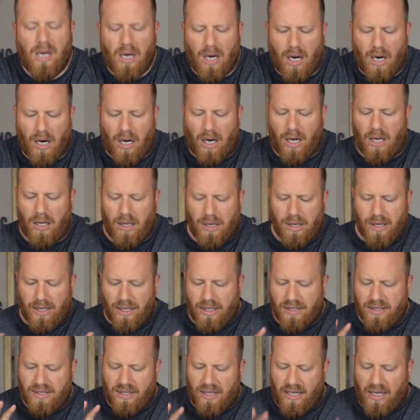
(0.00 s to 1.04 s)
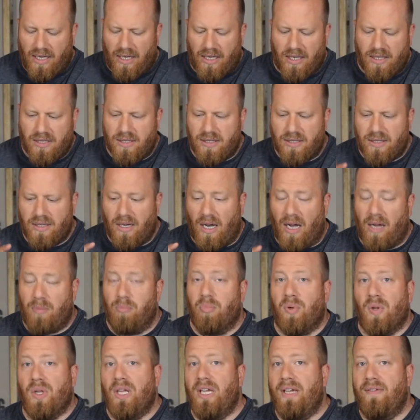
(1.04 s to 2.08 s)
Uh, this is, I
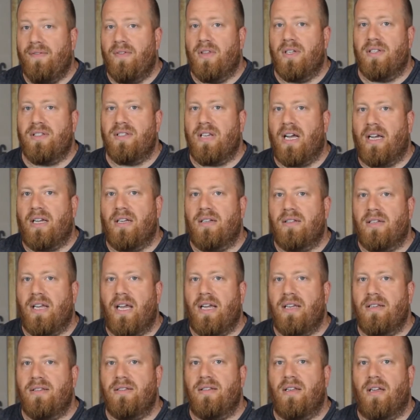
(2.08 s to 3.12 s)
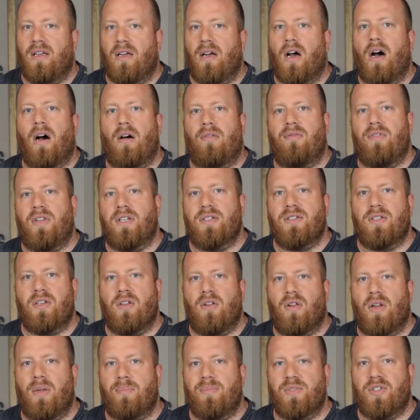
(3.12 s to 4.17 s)
believe, the second tasting of this
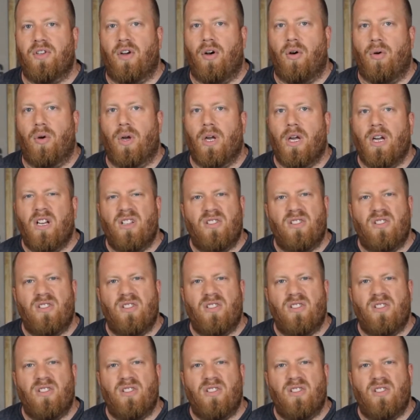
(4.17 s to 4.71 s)
Calypso,